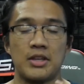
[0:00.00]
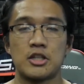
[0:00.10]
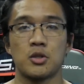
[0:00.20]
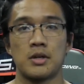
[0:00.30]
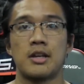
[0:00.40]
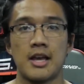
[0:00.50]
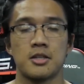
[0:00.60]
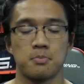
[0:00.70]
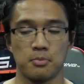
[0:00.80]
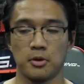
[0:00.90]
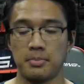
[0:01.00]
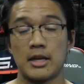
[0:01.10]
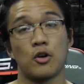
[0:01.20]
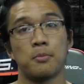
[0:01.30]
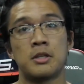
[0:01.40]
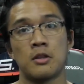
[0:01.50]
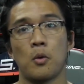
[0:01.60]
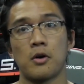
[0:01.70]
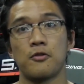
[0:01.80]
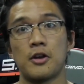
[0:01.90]
these three days be grouped into
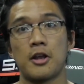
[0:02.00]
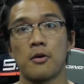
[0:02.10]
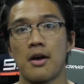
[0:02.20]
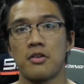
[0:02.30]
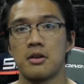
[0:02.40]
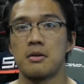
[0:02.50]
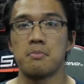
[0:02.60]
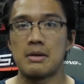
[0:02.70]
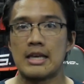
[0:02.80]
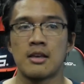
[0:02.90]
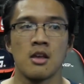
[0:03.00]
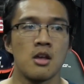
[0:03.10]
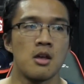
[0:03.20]
one video rather than me